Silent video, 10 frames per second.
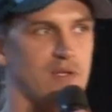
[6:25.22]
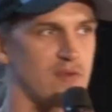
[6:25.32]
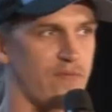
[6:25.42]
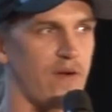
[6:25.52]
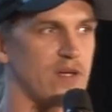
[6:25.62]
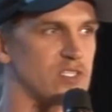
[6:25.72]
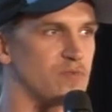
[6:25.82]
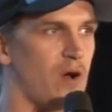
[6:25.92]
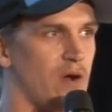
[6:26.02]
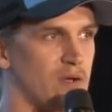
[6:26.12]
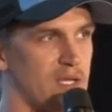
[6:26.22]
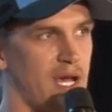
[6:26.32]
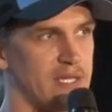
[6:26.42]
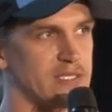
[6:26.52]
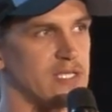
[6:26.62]
and he's a very smart,
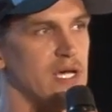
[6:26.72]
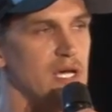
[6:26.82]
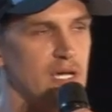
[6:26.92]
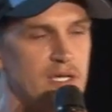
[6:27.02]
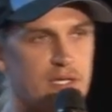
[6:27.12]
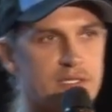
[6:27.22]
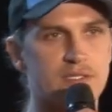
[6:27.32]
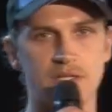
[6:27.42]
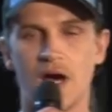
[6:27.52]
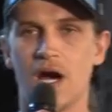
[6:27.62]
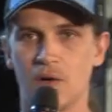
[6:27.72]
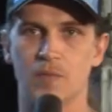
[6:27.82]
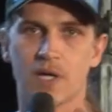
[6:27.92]
nice, um,